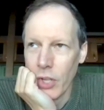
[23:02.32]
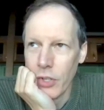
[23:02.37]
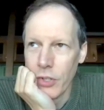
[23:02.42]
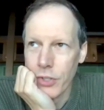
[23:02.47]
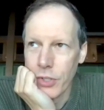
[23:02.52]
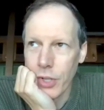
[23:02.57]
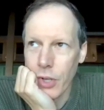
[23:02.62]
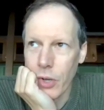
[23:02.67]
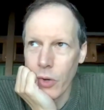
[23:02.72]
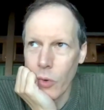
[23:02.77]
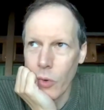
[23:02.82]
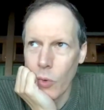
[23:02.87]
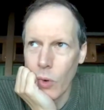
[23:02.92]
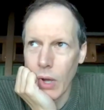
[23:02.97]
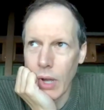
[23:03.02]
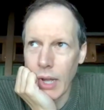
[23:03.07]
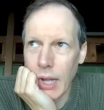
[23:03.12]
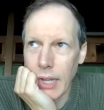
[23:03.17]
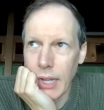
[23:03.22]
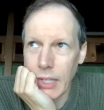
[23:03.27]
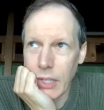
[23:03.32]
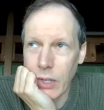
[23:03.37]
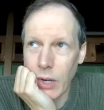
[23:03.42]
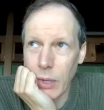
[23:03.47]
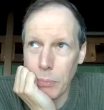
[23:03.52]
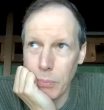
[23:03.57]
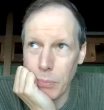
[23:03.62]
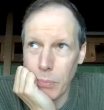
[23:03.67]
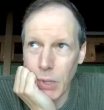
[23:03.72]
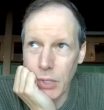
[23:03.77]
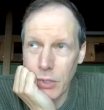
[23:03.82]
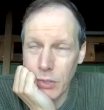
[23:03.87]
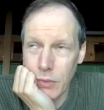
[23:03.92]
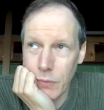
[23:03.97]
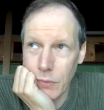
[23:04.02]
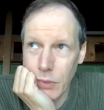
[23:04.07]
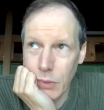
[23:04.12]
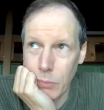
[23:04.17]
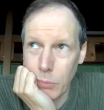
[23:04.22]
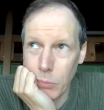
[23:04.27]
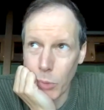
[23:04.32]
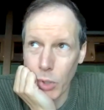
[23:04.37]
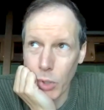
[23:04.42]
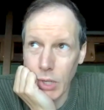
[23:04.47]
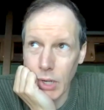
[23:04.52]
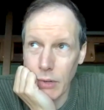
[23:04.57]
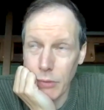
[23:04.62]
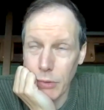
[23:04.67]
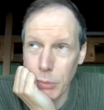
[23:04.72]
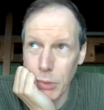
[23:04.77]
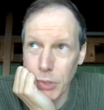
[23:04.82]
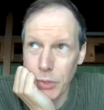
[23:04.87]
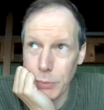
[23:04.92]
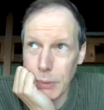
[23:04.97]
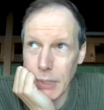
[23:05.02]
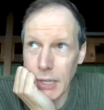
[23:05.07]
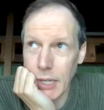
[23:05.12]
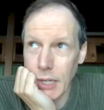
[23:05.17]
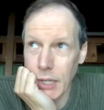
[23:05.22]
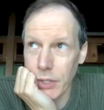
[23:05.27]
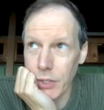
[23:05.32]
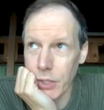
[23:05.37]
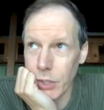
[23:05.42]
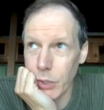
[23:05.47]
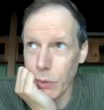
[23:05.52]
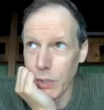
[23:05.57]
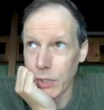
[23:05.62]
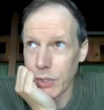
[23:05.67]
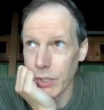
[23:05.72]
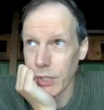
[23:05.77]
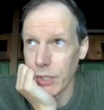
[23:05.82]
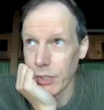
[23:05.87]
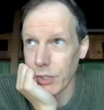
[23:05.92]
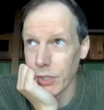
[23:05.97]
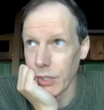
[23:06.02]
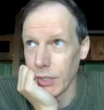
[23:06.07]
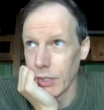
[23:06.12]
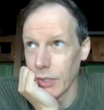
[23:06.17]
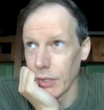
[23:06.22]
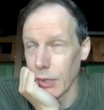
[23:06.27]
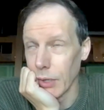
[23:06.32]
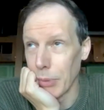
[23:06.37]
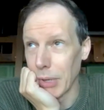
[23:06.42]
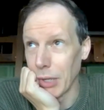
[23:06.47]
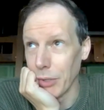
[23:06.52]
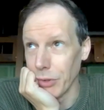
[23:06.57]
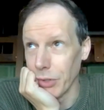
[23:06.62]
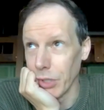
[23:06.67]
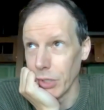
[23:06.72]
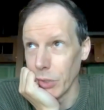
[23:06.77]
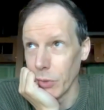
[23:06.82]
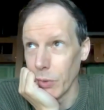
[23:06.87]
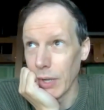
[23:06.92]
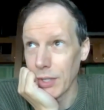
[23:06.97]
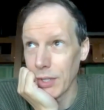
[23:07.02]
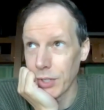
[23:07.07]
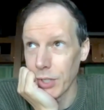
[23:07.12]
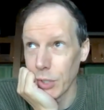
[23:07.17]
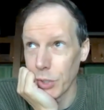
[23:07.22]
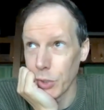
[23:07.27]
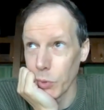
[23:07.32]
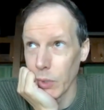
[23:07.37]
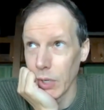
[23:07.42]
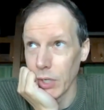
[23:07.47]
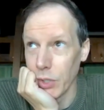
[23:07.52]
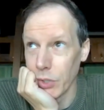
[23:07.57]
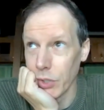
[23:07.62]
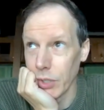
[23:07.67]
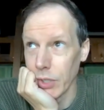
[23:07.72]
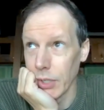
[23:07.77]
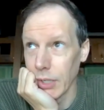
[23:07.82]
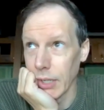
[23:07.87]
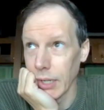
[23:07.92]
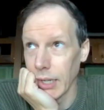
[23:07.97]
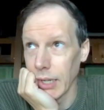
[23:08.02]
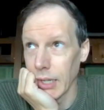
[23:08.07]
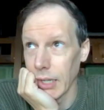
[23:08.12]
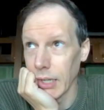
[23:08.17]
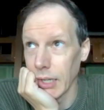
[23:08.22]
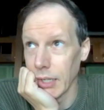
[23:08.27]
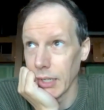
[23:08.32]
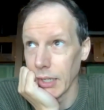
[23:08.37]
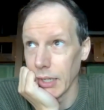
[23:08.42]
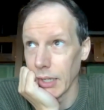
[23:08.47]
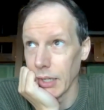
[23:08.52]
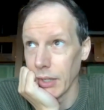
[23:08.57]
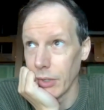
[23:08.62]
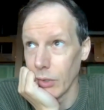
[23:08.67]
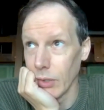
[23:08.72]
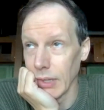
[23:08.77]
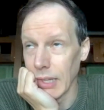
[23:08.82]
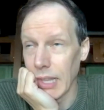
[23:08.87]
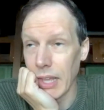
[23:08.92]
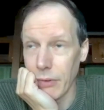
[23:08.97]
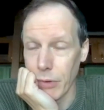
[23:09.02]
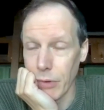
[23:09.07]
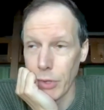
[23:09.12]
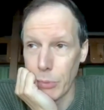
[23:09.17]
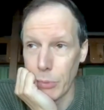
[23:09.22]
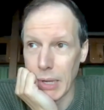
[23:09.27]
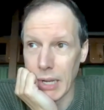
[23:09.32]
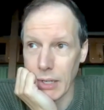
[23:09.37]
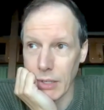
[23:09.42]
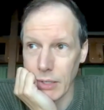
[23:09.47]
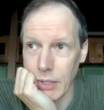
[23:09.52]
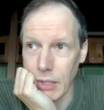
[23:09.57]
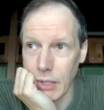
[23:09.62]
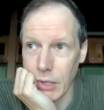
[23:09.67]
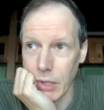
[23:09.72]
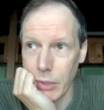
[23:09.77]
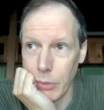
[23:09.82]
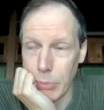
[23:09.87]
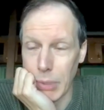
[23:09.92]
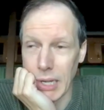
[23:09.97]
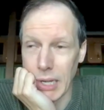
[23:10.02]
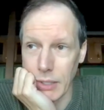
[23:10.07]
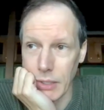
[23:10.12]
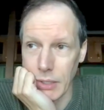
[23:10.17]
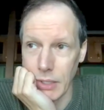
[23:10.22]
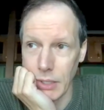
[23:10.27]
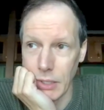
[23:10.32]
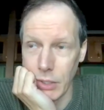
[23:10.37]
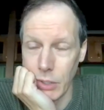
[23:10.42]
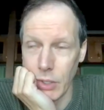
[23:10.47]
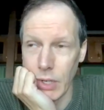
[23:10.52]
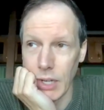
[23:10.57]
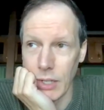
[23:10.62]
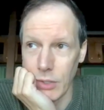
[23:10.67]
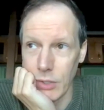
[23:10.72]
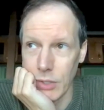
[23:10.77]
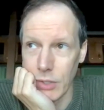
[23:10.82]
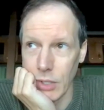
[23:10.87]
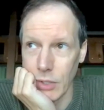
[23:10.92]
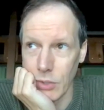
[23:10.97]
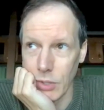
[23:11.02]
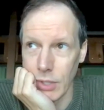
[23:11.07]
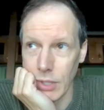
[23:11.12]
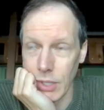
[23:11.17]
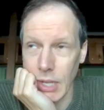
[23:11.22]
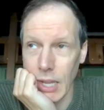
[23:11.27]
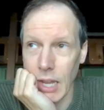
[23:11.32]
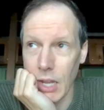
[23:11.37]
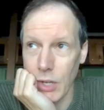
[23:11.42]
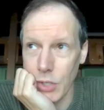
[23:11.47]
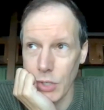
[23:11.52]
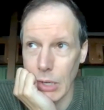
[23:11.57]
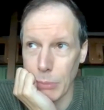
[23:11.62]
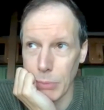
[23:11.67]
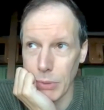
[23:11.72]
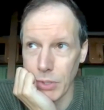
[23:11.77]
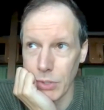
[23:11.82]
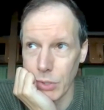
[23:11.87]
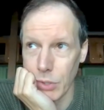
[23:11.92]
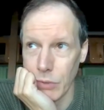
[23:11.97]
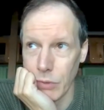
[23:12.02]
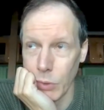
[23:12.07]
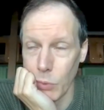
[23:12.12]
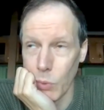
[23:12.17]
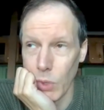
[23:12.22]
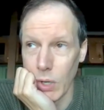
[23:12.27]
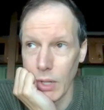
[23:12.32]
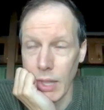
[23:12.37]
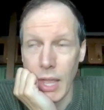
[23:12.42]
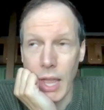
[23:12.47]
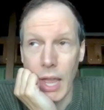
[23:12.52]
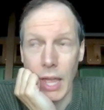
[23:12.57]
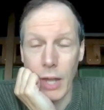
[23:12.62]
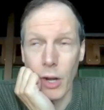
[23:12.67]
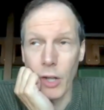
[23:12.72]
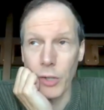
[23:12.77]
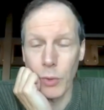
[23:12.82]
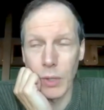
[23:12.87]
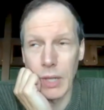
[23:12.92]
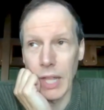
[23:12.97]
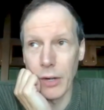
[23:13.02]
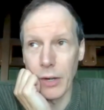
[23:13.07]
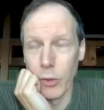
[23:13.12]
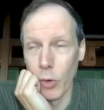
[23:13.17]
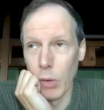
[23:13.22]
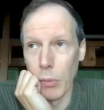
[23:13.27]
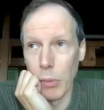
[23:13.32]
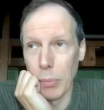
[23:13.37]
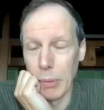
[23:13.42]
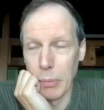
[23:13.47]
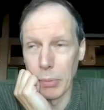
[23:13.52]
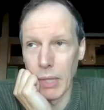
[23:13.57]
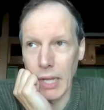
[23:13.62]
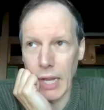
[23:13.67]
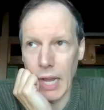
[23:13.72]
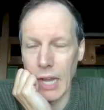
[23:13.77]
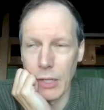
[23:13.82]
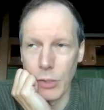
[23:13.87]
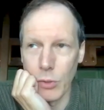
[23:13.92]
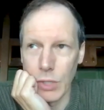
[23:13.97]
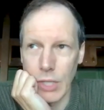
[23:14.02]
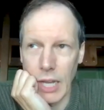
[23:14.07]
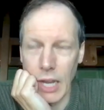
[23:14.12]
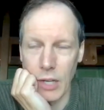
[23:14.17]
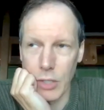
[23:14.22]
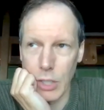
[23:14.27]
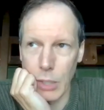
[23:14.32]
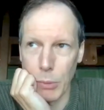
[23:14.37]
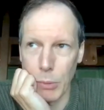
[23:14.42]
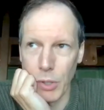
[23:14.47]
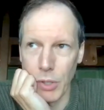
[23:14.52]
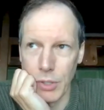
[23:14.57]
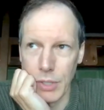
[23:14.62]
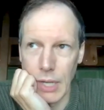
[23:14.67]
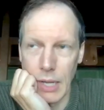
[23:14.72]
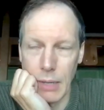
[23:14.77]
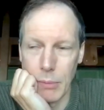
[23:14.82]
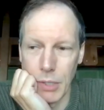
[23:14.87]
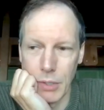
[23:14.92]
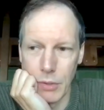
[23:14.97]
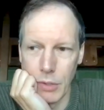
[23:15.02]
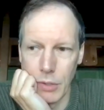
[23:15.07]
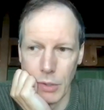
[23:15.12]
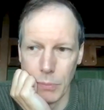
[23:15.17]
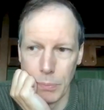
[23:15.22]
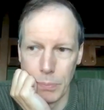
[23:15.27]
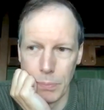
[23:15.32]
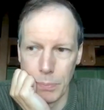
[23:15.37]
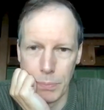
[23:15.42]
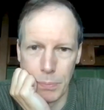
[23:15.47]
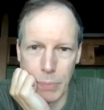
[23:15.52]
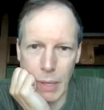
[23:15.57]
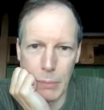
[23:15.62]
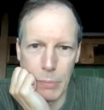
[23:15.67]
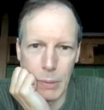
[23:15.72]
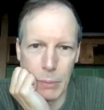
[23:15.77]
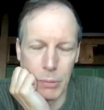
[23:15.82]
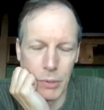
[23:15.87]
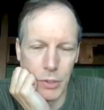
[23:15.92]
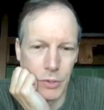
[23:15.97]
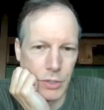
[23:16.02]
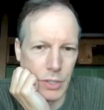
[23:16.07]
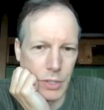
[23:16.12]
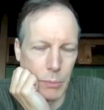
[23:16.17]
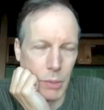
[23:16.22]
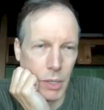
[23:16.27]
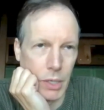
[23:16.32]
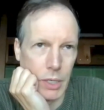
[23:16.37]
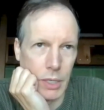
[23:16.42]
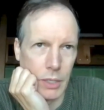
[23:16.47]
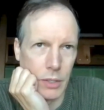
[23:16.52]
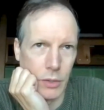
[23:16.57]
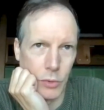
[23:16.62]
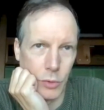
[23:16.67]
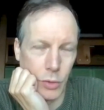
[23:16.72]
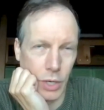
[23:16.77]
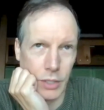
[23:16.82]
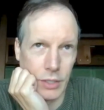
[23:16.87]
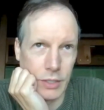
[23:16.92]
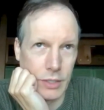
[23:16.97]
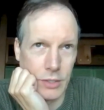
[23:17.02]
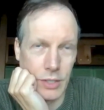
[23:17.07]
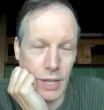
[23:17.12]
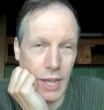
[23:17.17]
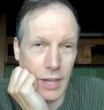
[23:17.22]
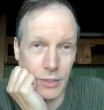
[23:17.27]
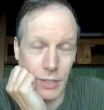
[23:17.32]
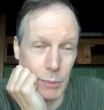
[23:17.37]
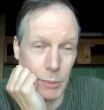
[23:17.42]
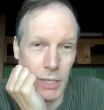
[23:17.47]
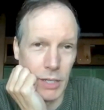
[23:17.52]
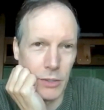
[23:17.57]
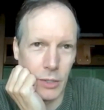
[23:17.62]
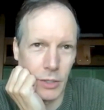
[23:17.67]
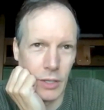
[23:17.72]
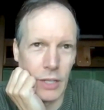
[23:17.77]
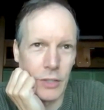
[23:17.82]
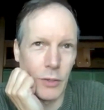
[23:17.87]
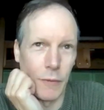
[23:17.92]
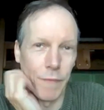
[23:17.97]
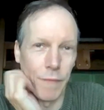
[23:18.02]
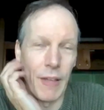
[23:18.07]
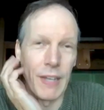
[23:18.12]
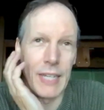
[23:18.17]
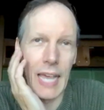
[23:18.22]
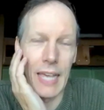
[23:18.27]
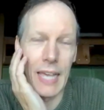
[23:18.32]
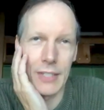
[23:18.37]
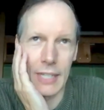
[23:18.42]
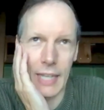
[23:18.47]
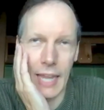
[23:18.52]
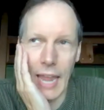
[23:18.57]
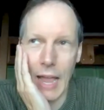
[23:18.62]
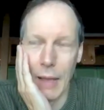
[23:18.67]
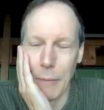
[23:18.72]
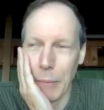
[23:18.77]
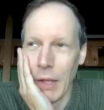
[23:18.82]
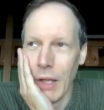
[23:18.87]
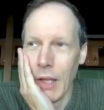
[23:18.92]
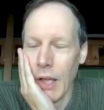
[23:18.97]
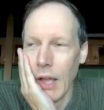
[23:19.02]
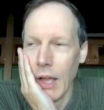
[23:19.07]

So, I'm much more comfortable speaking as a US citizen about the US situation. And there are a lot of underbanked and unbanked in the United States that the Cash App is serving well. And also a lot of normal people. Like I use Cash App all the time to, pay people and send money and trade stocks. I mean, it's a fantastic app.